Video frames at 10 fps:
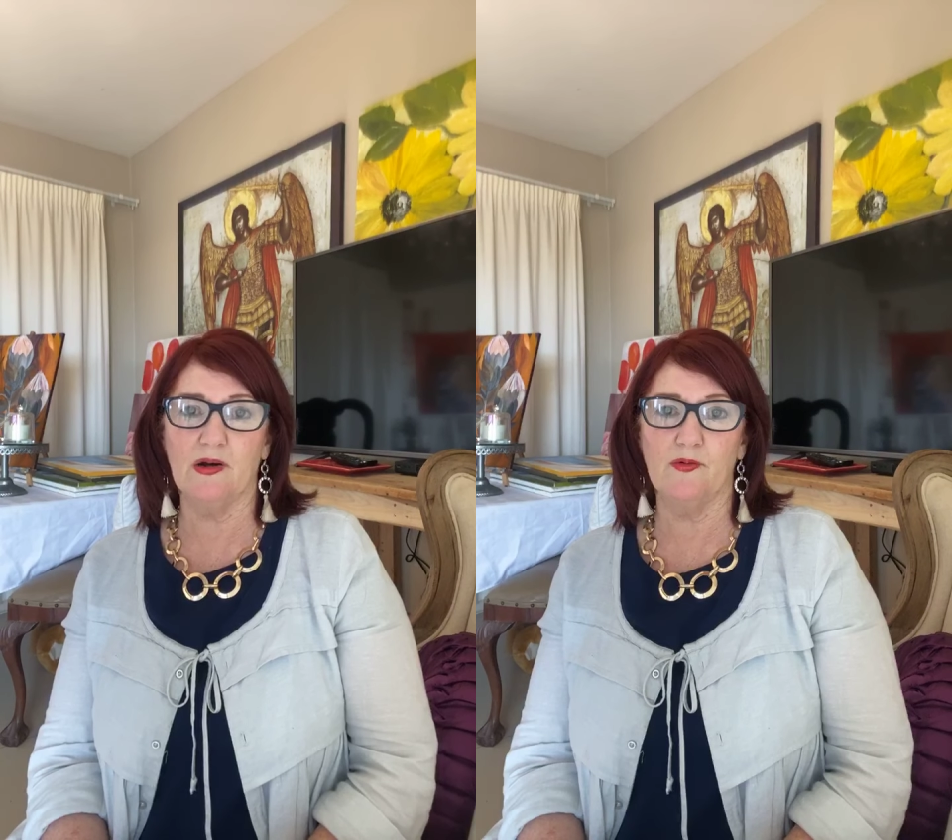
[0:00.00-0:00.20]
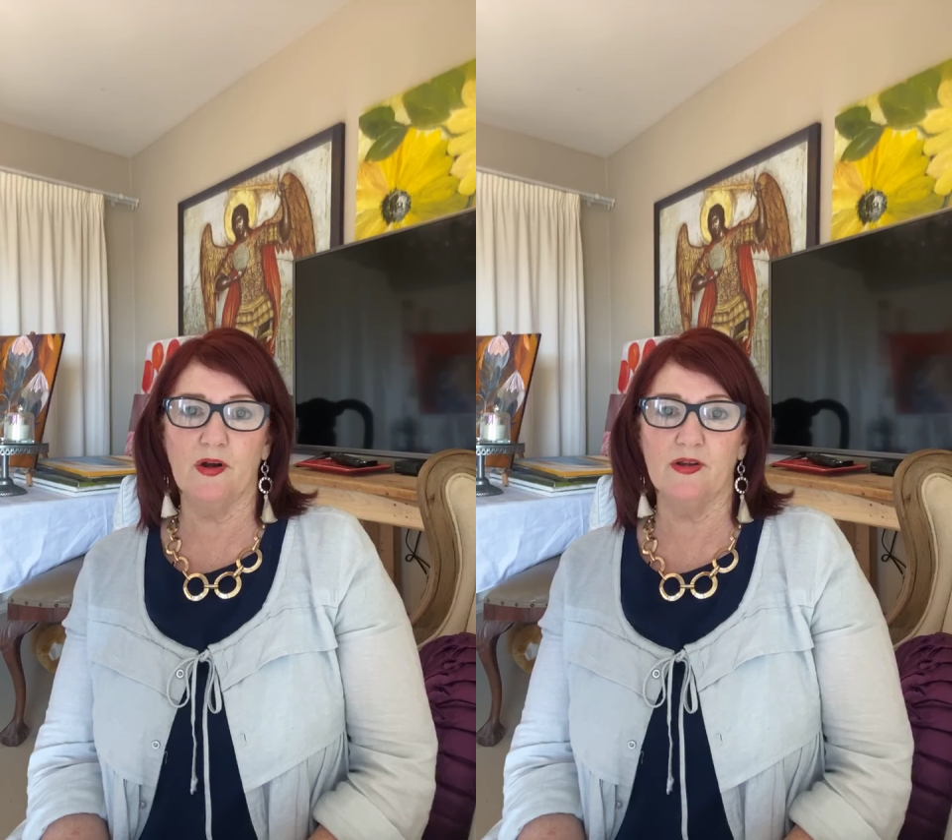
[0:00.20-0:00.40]

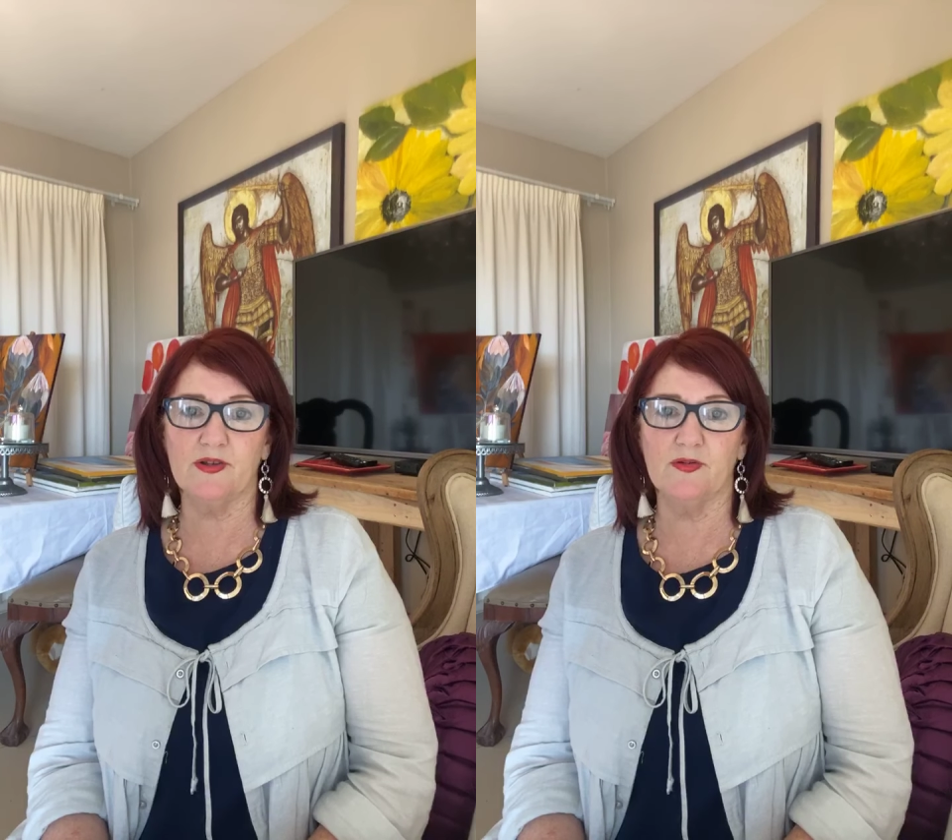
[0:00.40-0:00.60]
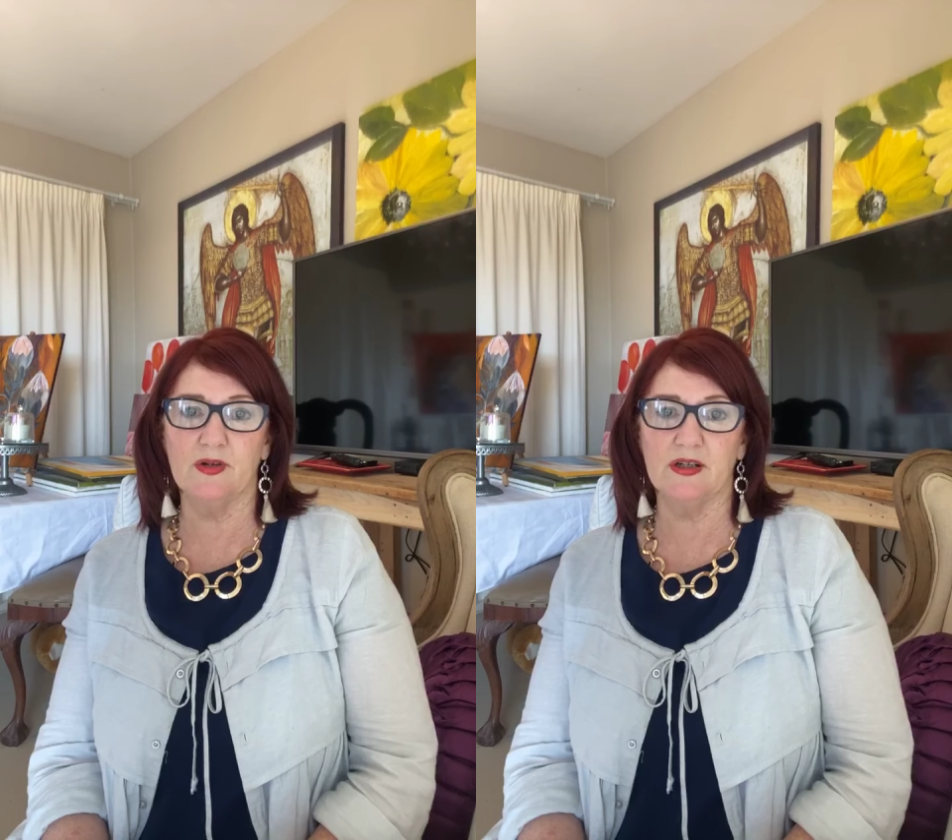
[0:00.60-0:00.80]
a
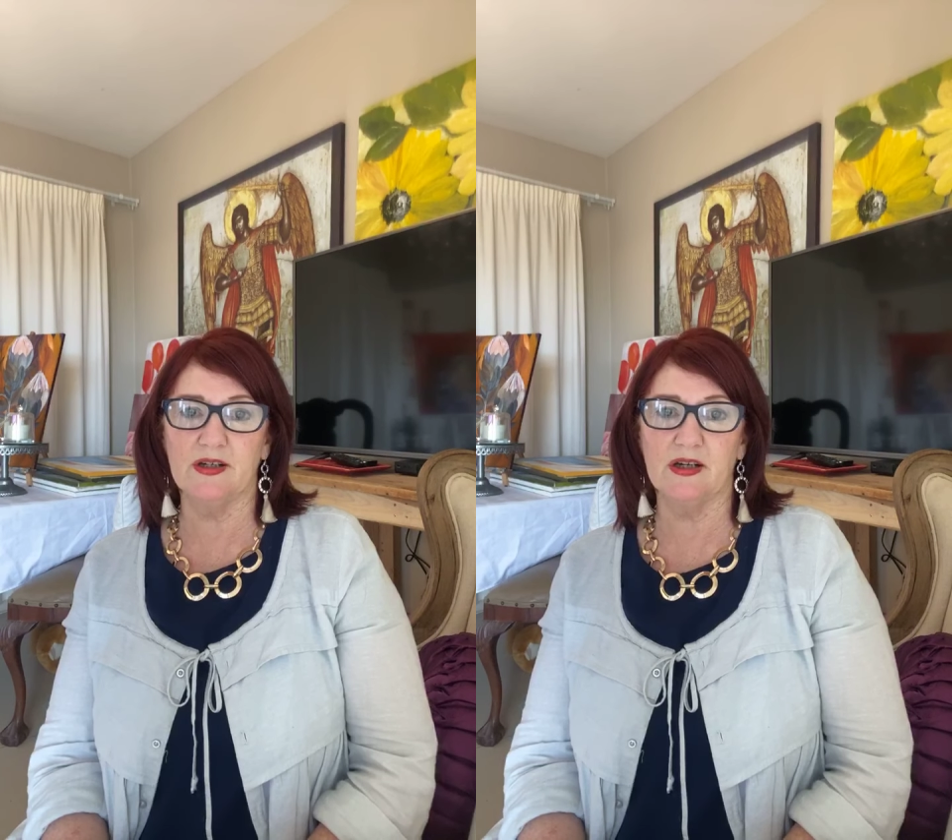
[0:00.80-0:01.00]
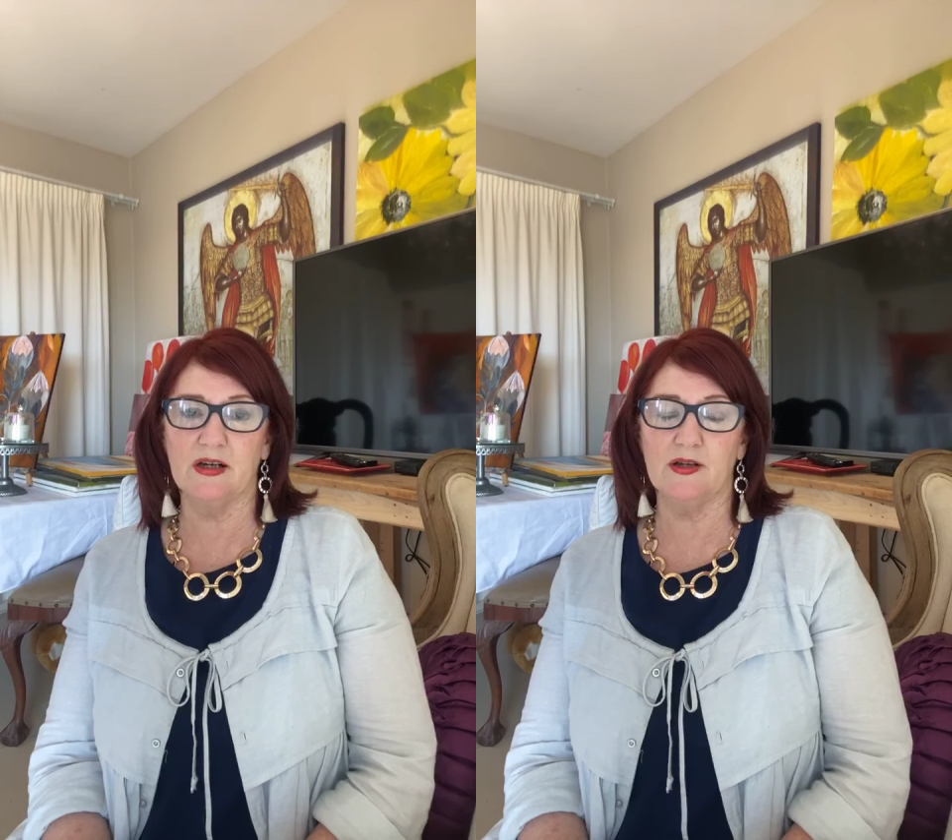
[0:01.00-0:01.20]
Rose
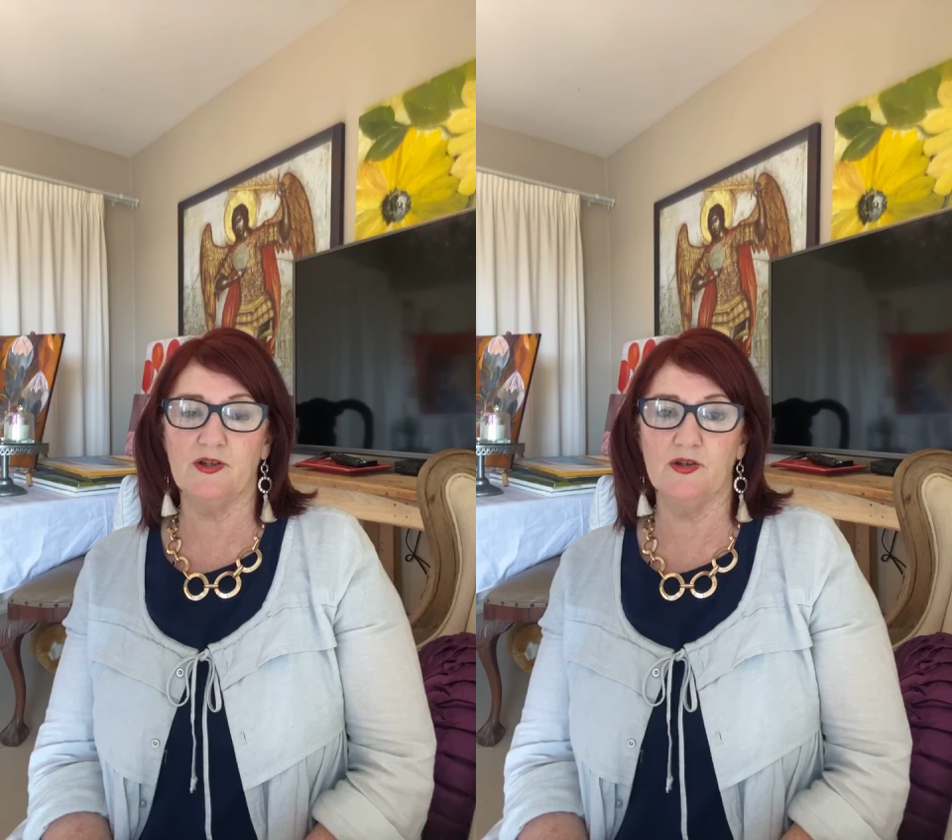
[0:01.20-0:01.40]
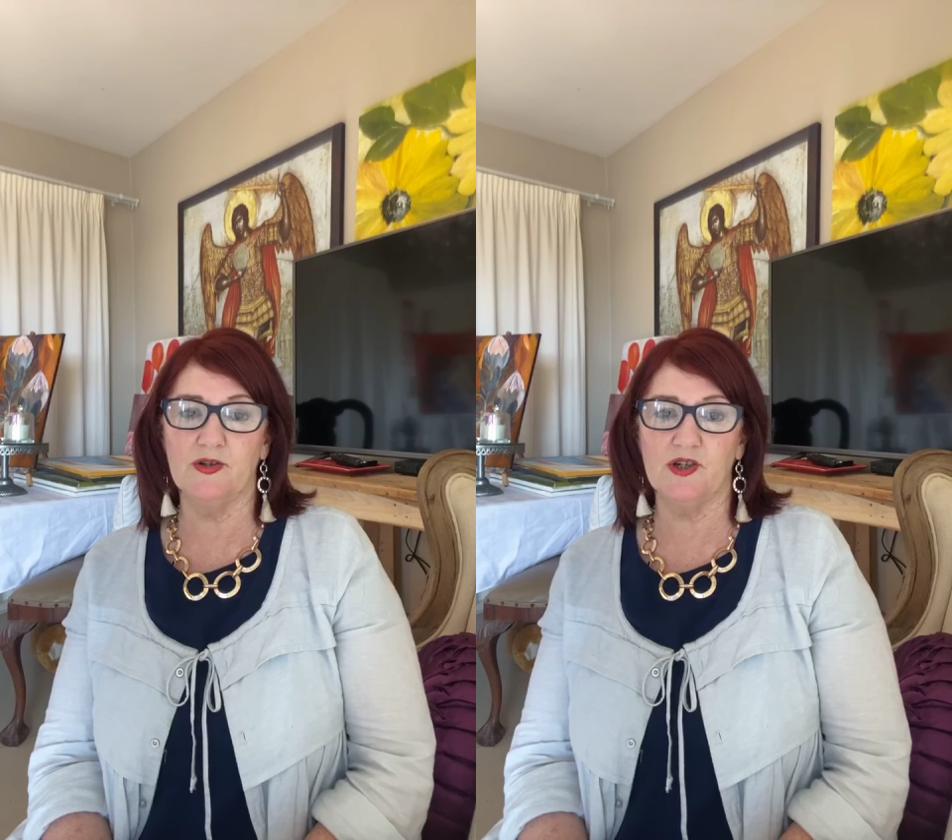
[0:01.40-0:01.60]
Ritter
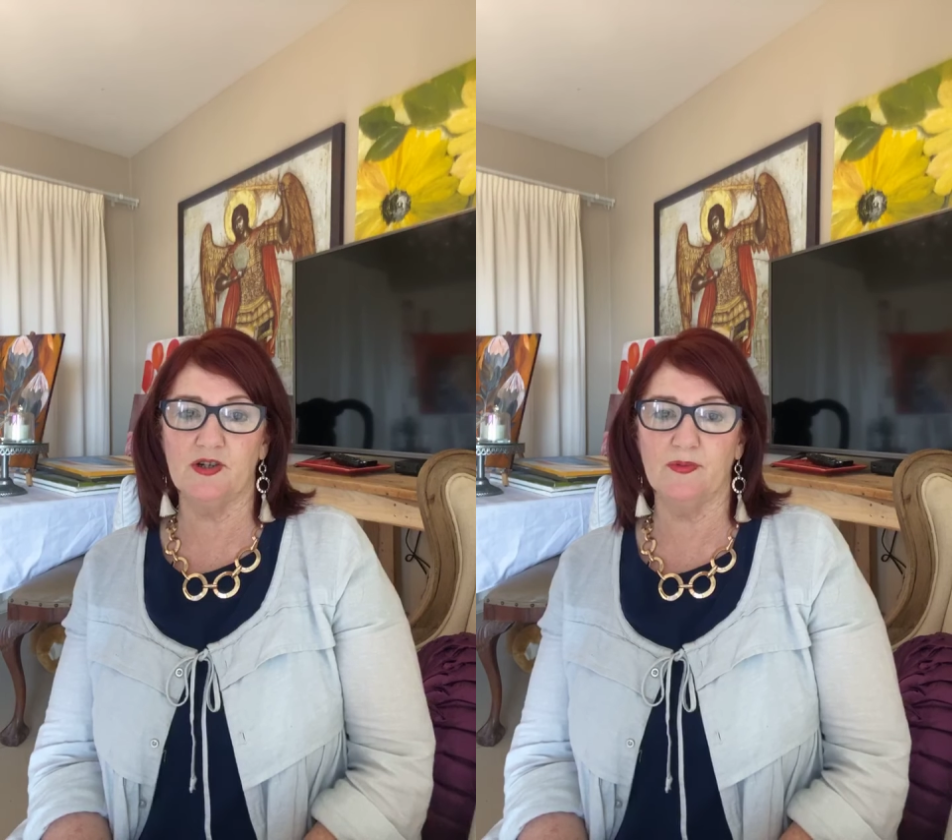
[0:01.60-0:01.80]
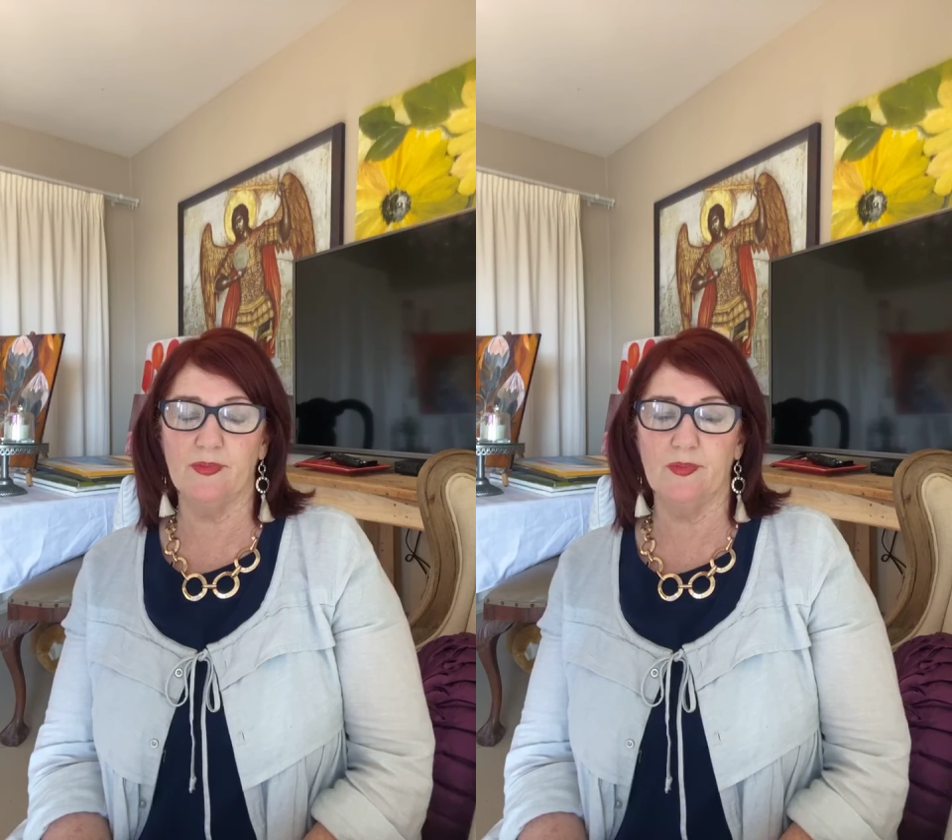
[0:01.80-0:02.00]

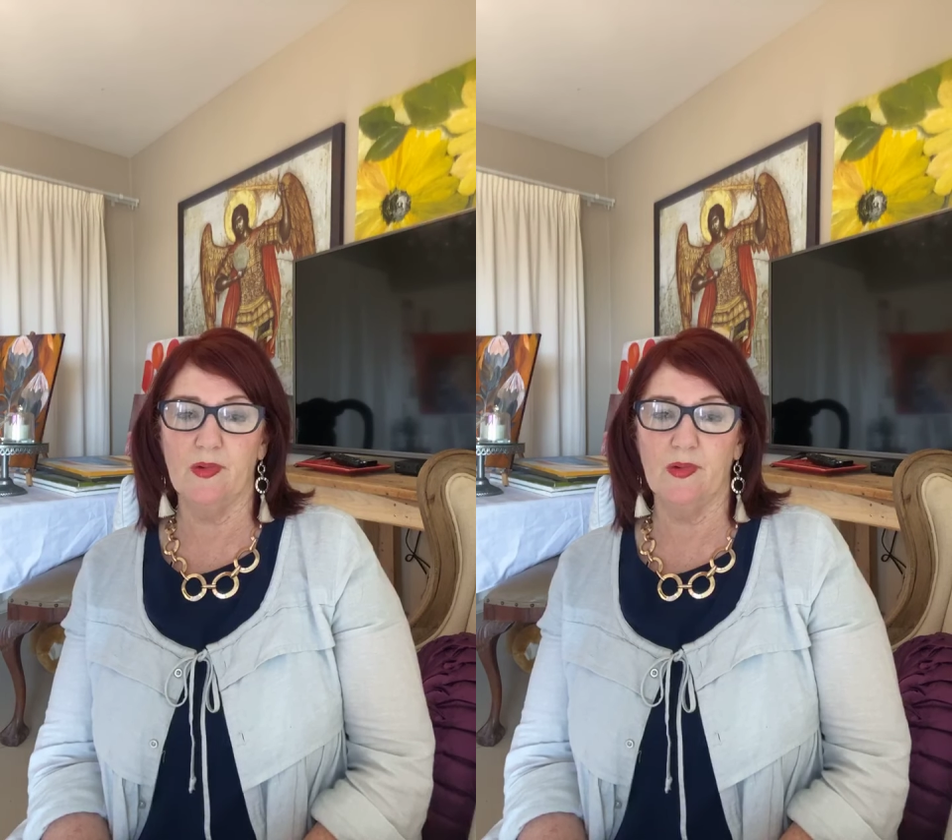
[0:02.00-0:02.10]
YouTube.